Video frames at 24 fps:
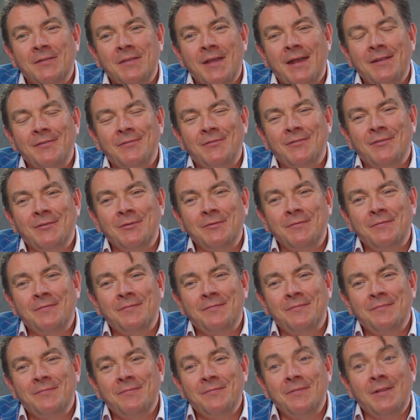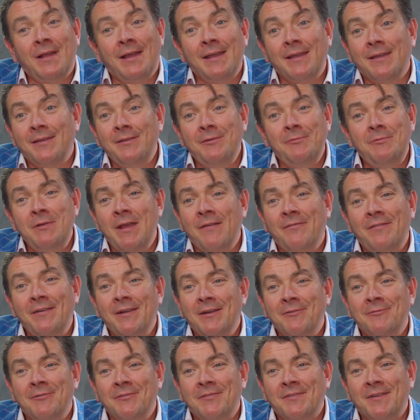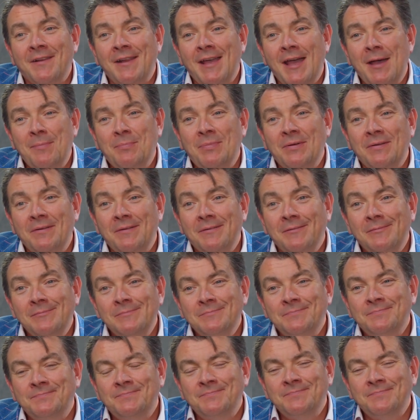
That sort of like you never know what's going to happen.